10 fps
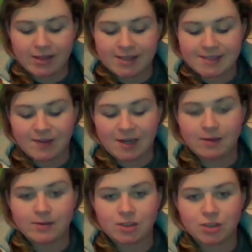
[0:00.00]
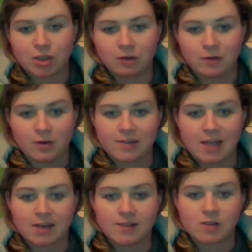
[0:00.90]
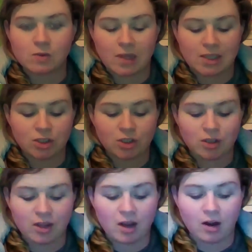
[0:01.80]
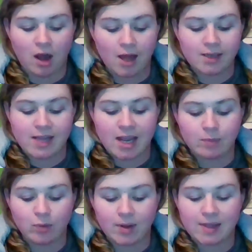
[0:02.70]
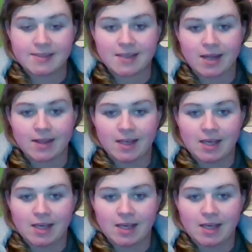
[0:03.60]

This video is to show folks how to switch their contact points on the